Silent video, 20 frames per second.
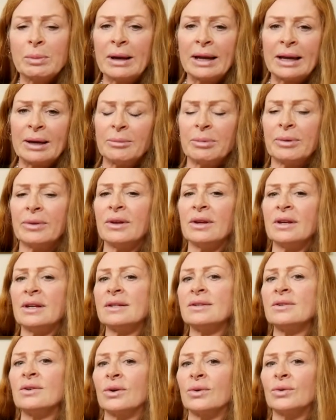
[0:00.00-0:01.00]
blip that
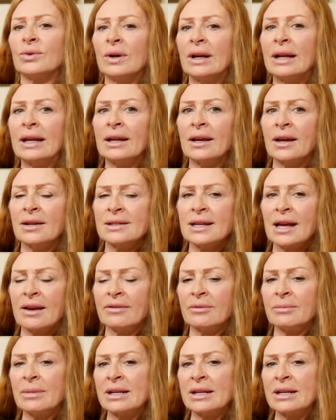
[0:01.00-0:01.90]
is not really going to have a